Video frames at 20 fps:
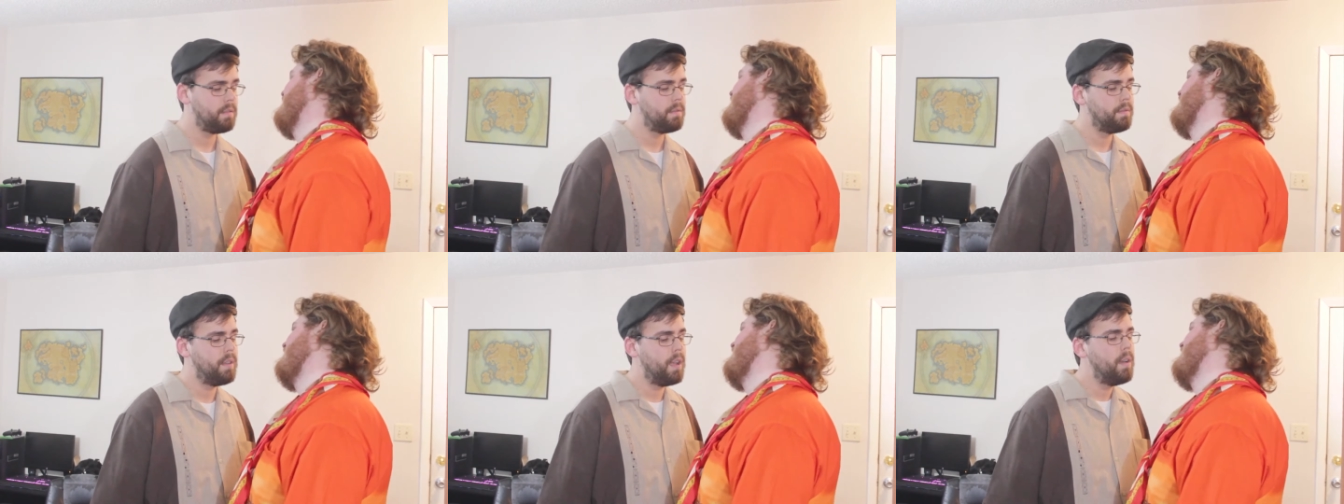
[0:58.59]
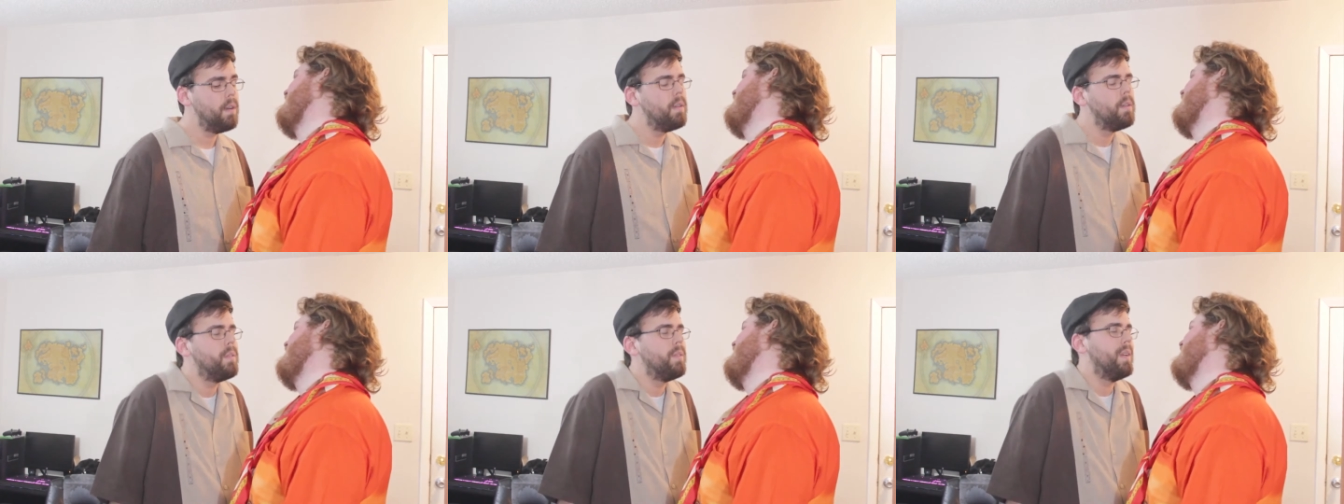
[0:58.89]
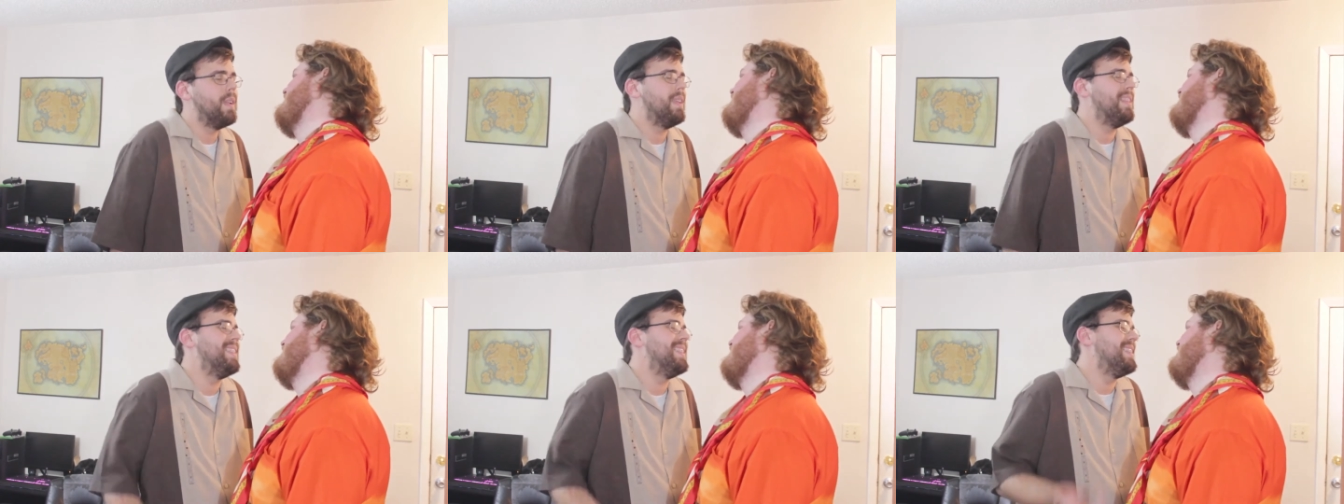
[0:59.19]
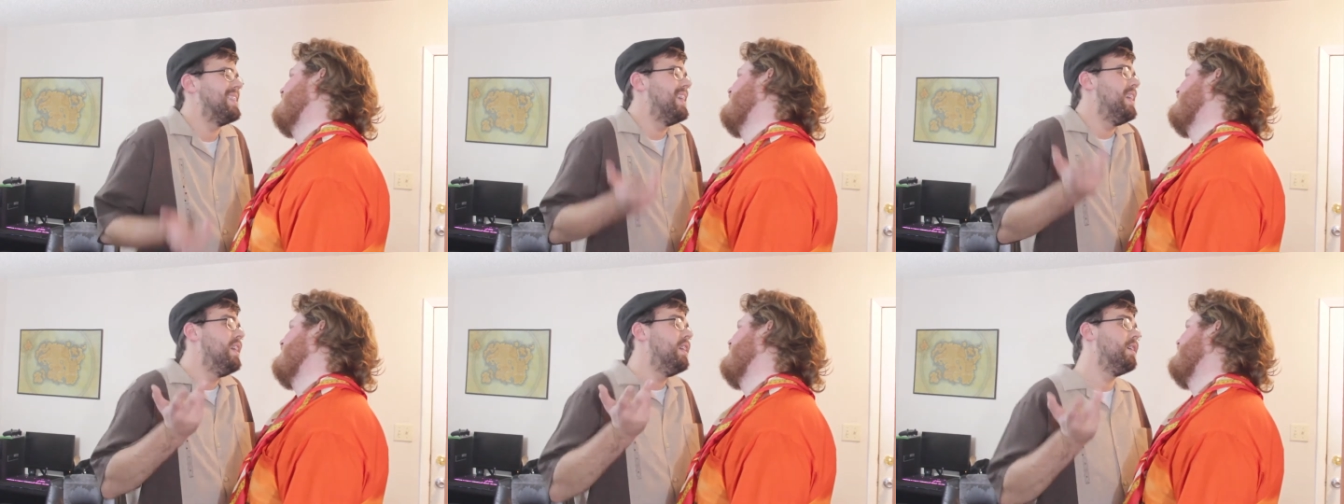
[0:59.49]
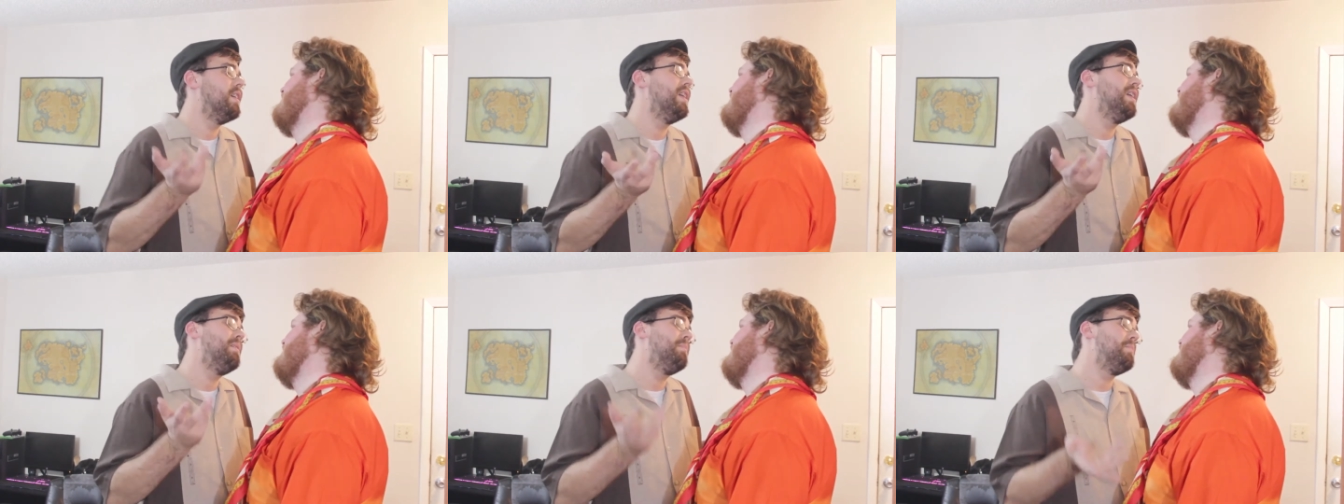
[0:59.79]
I don't know. It
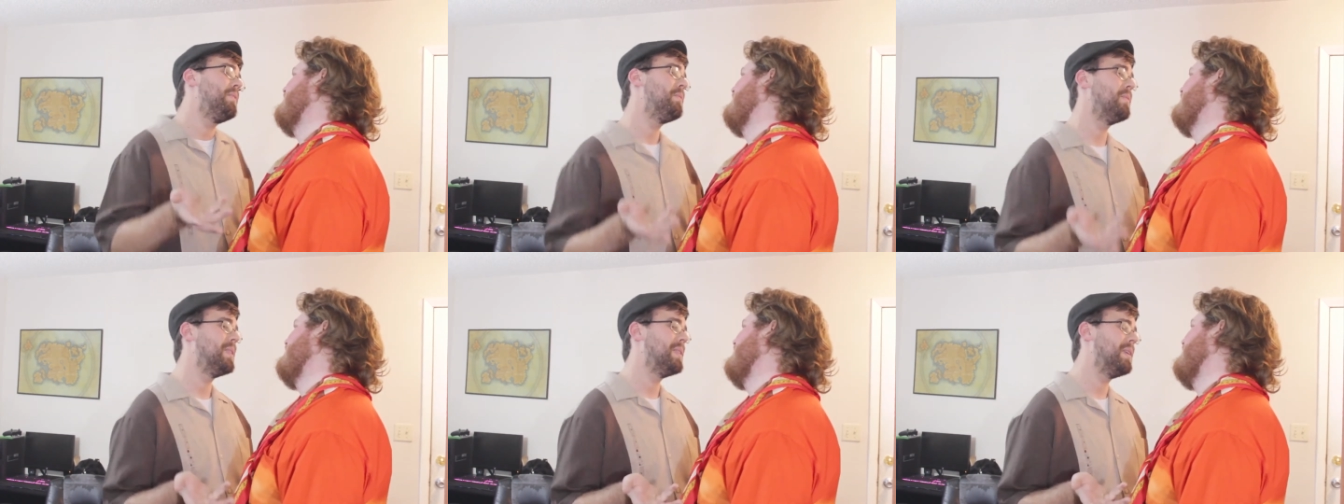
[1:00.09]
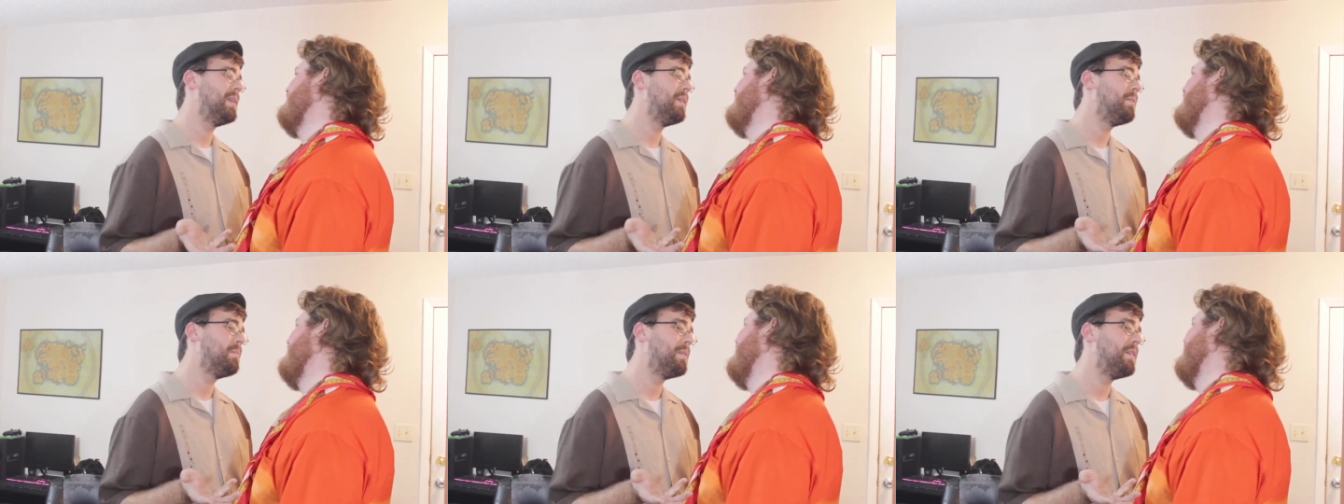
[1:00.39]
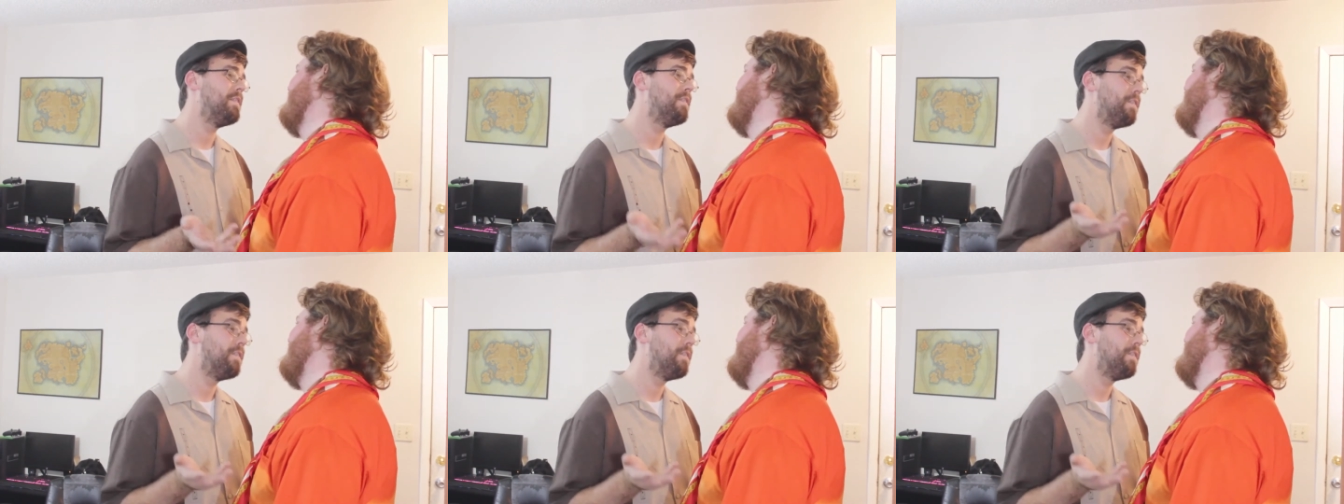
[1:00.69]
hit me with the